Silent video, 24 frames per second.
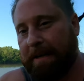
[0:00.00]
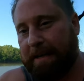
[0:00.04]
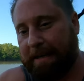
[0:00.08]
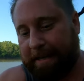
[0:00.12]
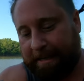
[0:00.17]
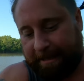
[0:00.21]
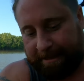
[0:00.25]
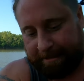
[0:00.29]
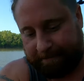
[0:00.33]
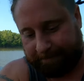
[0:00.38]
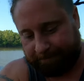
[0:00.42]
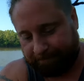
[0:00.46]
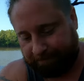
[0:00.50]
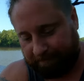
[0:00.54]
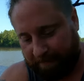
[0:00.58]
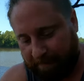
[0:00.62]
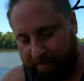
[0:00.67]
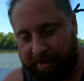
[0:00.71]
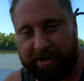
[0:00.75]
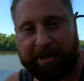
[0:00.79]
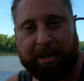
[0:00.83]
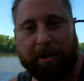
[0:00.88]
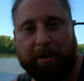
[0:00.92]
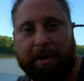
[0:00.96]
um, I'm
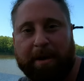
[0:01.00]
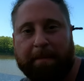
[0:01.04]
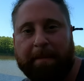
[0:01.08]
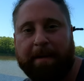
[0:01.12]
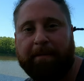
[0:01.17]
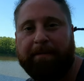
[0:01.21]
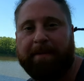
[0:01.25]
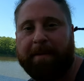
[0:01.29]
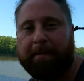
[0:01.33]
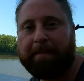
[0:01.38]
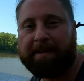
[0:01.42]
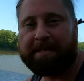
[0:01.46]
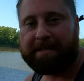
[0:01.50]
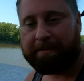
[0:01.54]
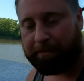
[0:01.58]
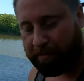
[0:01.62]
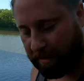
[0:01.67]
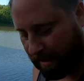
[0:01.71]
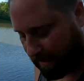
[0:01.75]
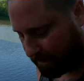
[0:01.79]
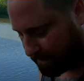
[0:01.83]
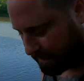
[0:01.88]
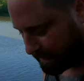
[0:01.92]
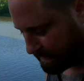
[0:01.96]
gonna go get my family some
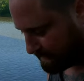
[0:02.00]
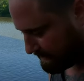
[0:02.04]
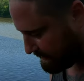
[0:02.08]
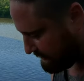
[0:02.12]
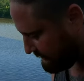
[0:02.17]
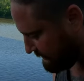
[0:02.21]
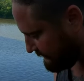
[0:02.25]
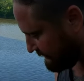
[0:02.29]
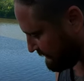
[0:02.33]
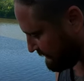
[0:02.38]
breakfast